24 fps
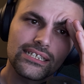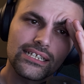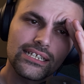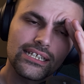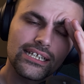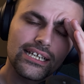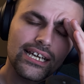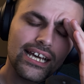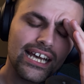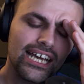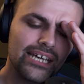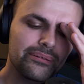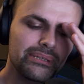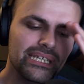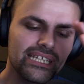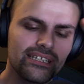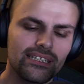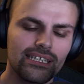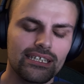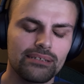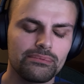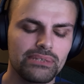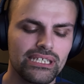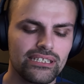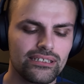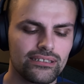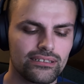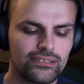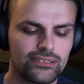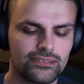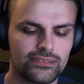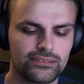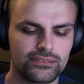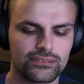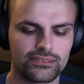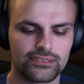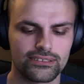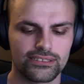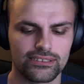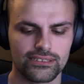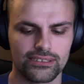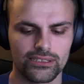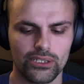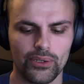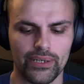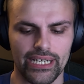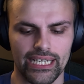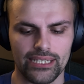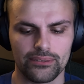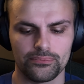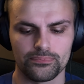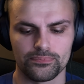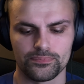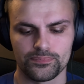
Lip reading: I mean, go ahead.